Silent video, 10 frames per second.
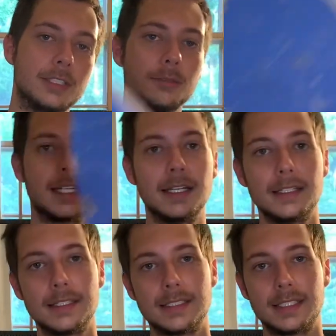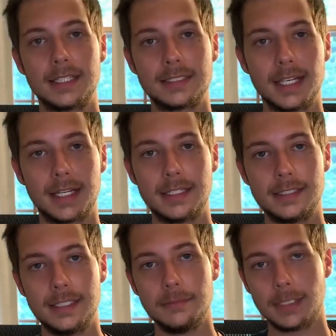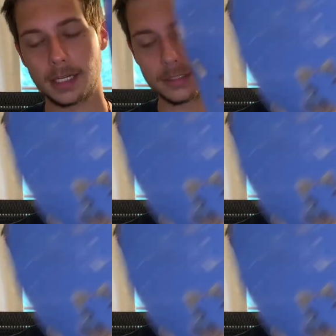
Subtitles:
he was skating this exact team deck.